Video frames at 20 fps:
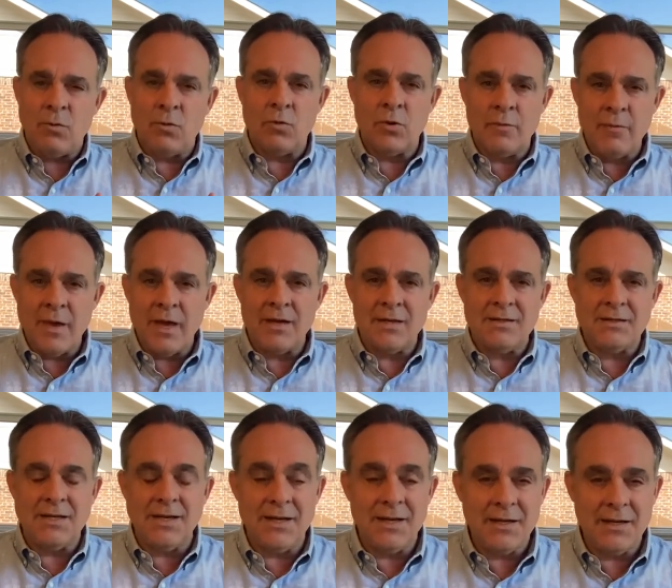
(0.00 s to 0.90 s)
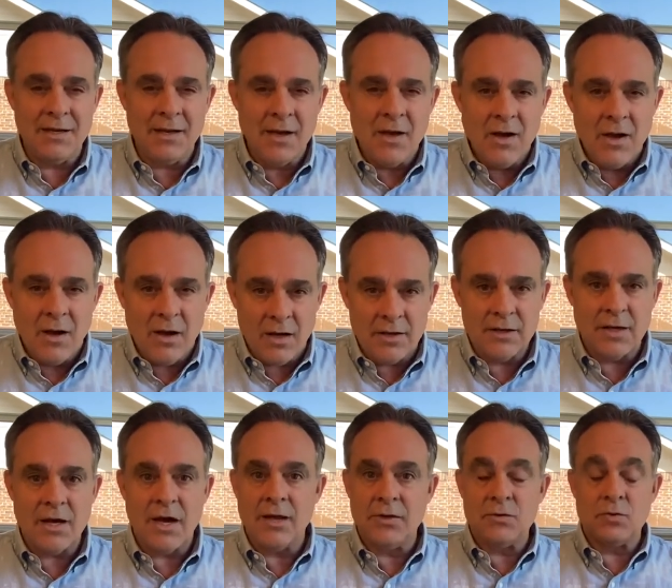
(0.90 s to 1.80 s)
When we're meditating on
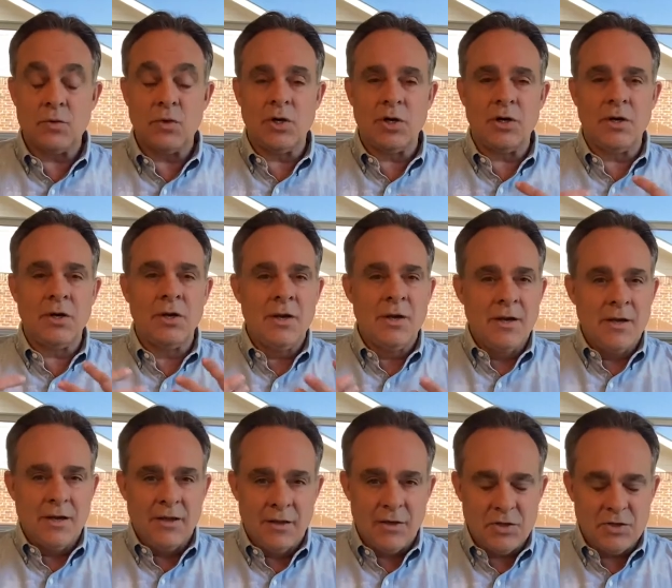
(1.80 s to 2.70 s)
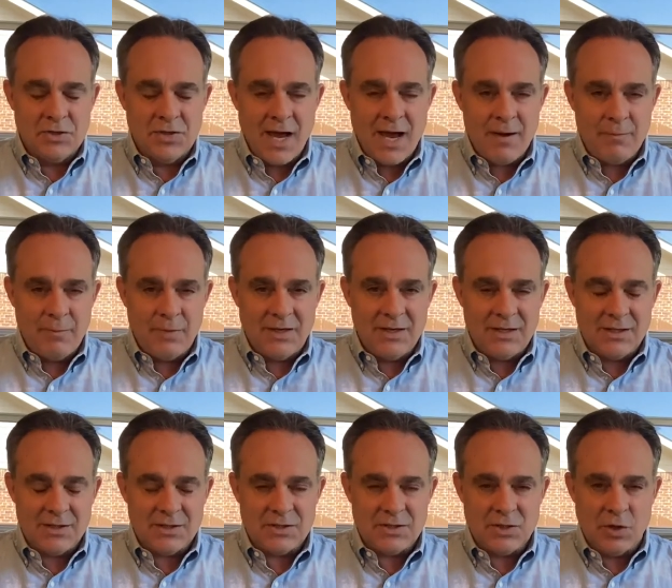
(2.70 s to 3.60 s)
God's word, there's
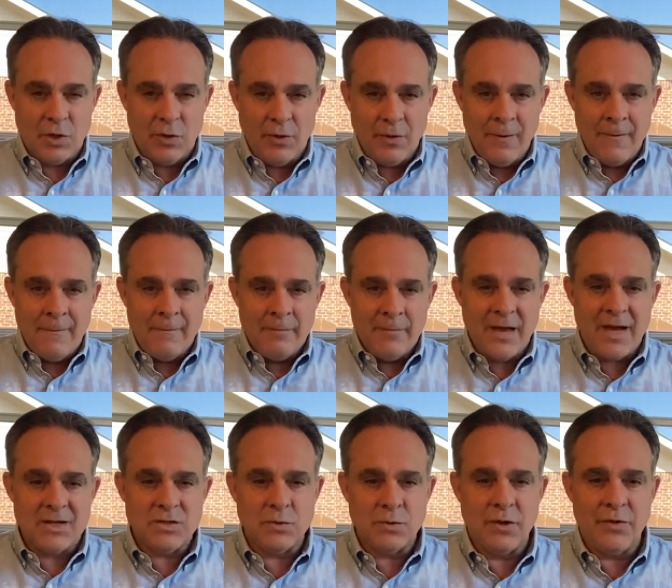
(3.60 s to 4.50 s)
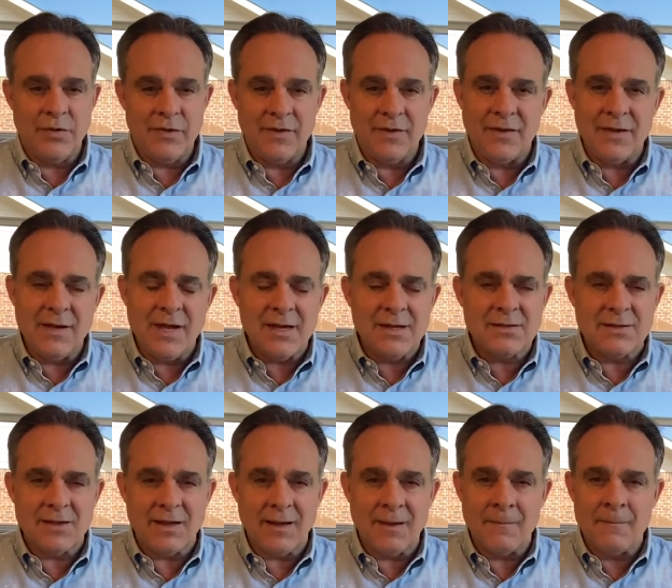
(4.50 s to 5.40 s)
happiness. So that's one thing. The
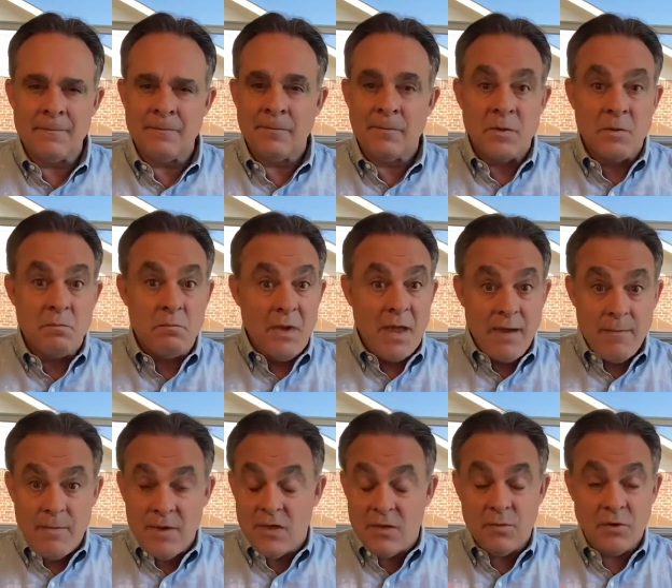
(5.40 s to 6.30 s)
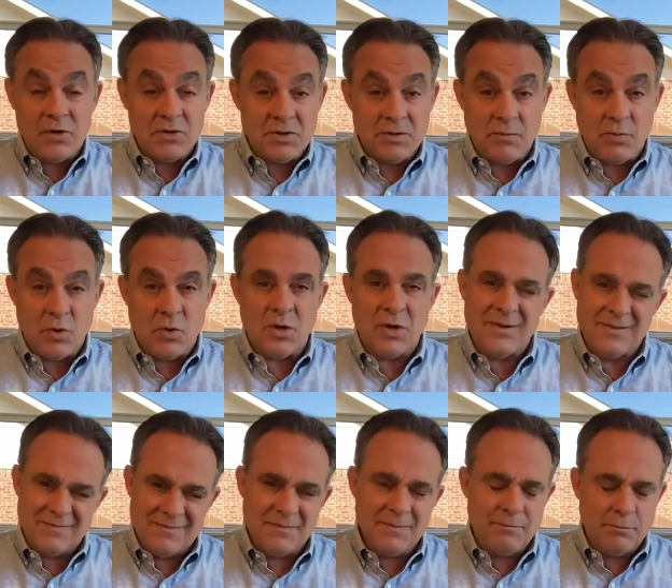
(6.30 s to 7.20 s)
next thing, maybe the most
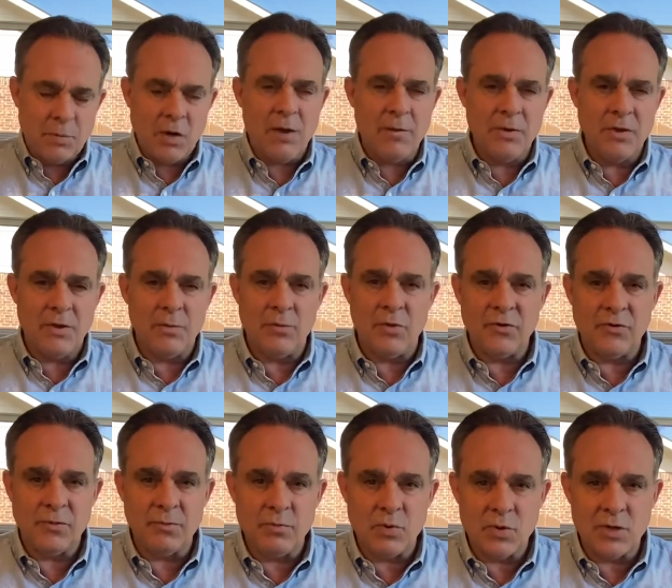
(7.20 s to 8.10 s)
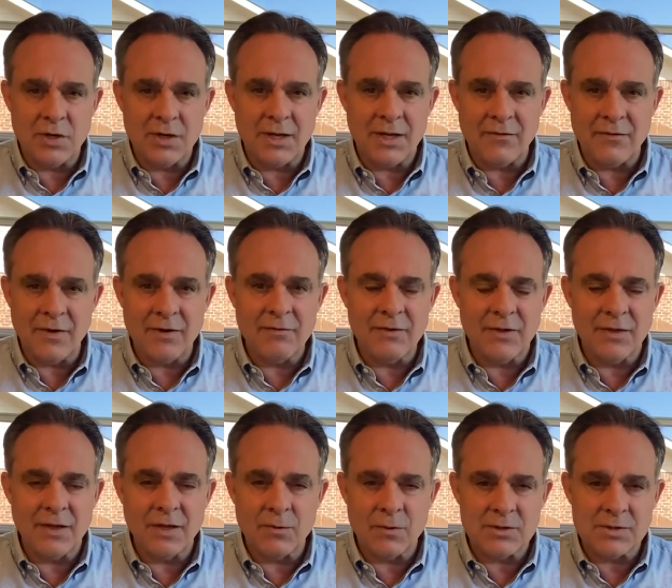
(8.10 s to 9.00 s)
important, probably the most important out of
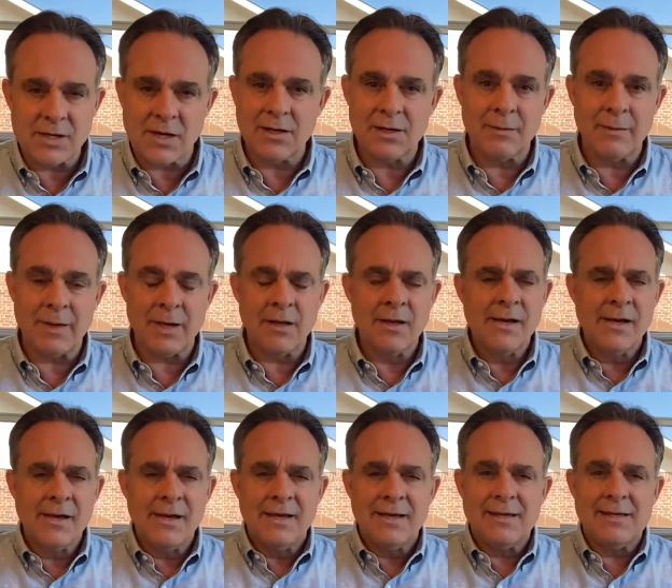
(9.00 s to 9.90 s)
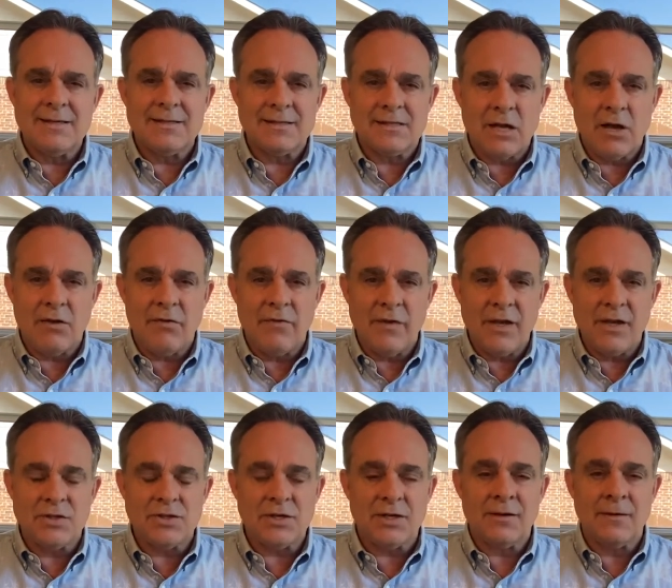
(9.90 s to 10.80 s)
everything we're talking about, is
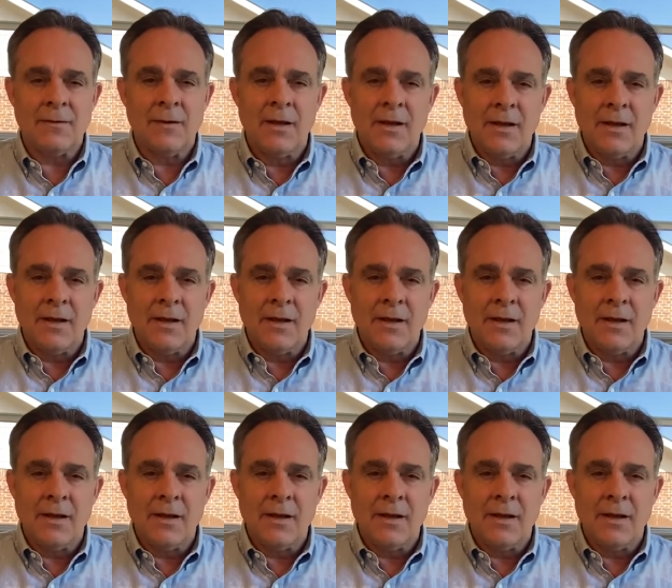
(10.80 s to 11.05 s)
salvation.